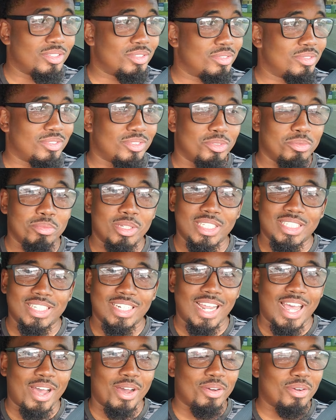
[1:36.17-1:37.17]
You you're
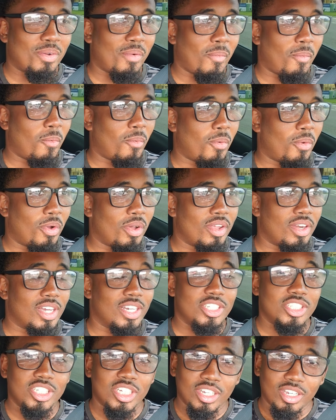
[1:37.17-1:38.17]
missing out on
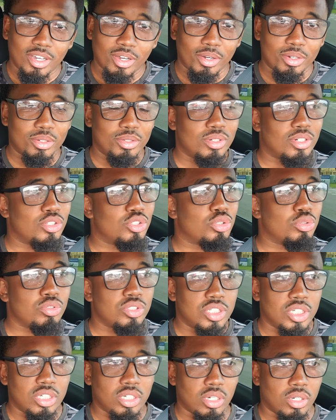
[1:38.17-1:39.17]
a cheat code, a true
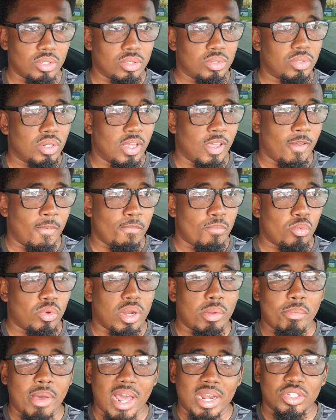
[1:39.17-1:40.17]
cheat code.
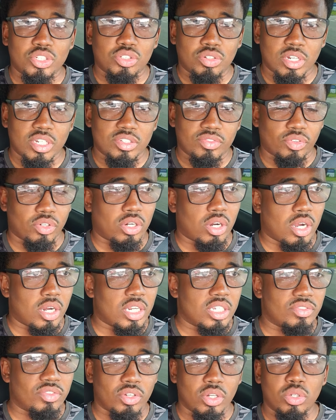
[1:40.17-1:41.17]
What a balance transfer
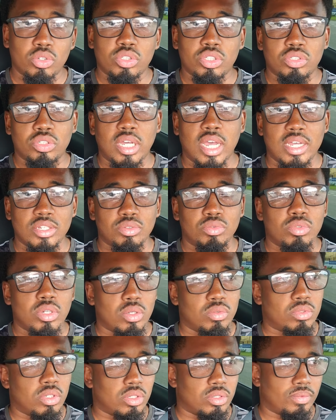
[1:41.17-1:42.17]
card is for those of you guys who
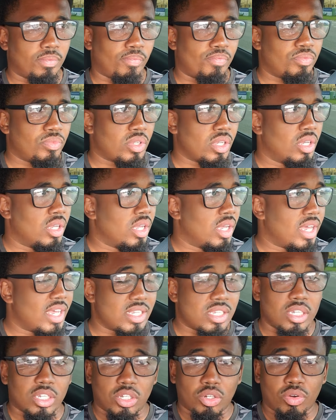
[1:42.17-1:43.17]
don't know.
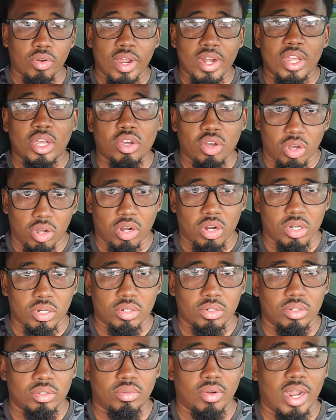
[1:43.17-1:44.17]
It's a credit card,
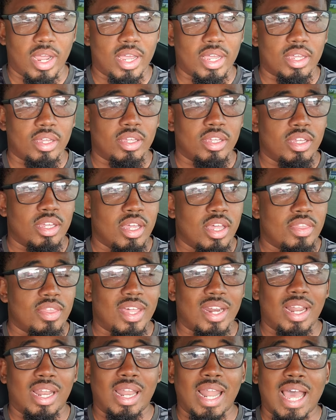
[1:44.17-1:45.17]
right?
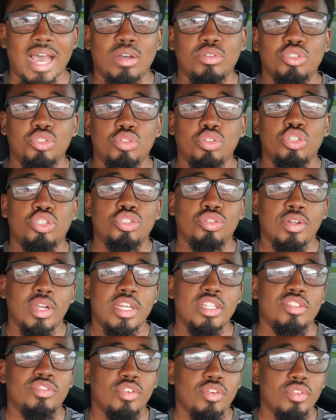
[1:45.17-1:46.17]
That allows you to
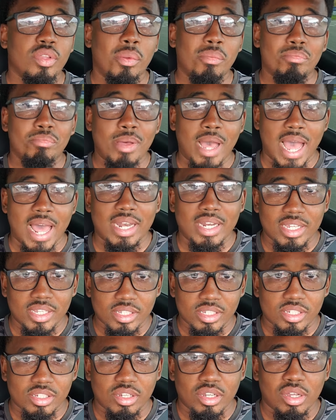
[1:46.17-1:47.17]
transfer the
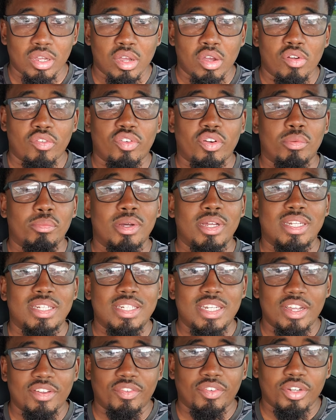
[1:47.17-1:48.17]
balance from a
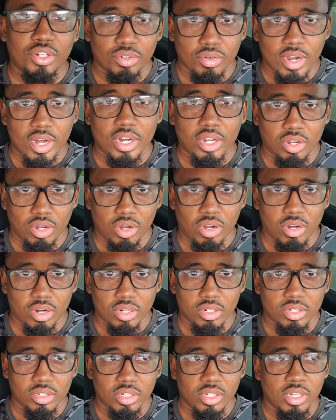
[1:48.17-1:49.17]
different credit
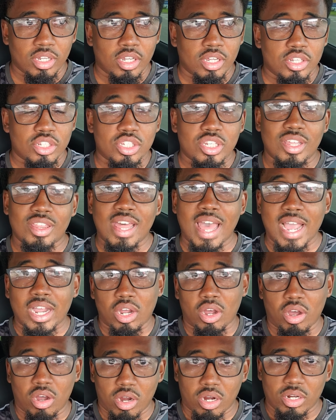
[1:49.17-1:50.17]
card to that
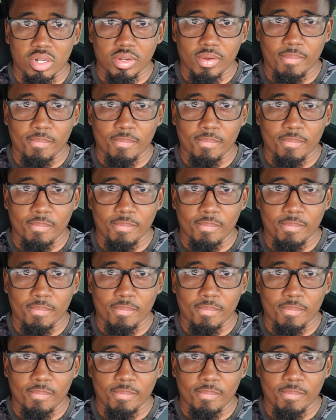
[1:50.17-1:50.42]
card.